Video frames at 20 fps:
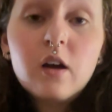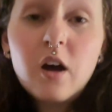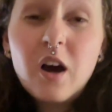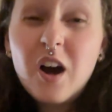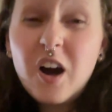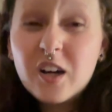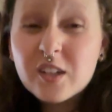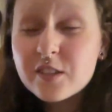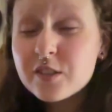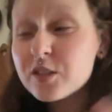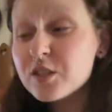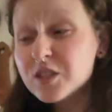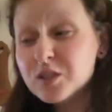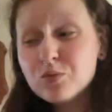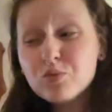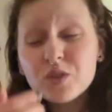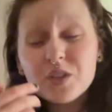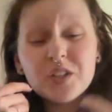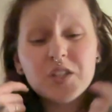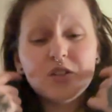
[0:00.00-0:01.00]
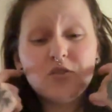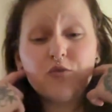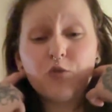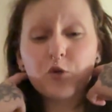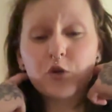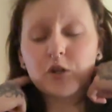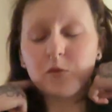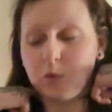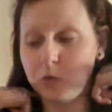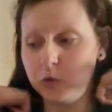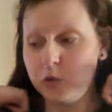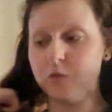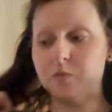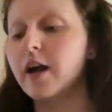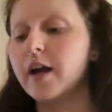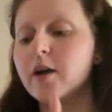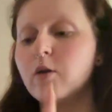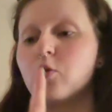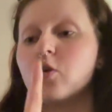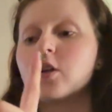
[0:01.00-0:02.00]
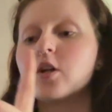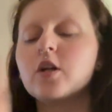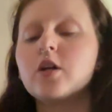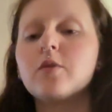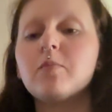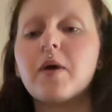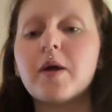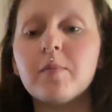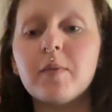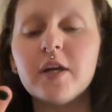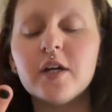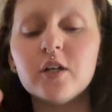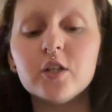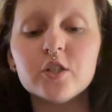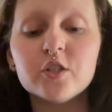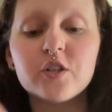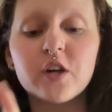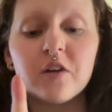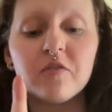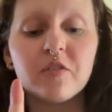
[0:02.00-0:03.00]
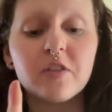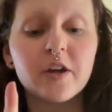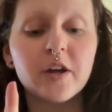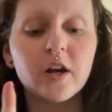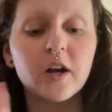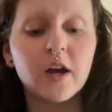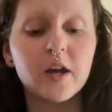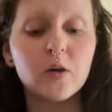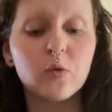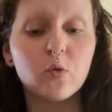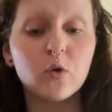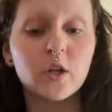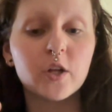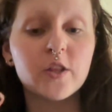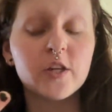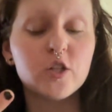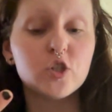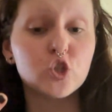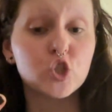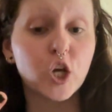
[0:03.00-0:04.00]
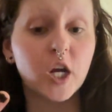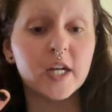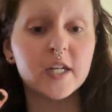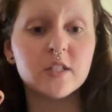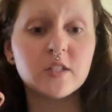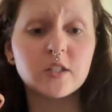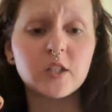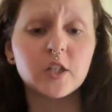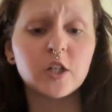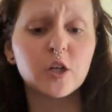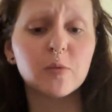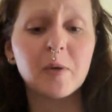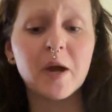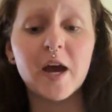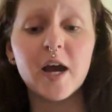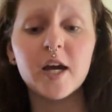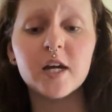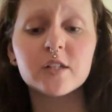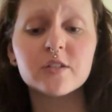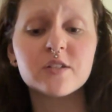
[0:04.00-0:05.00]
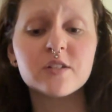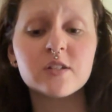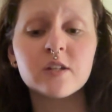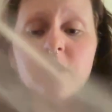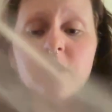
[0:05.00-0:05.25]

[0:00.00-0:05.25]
honestly really affordable. I order my mailers off of there. I order these giant sticker packs.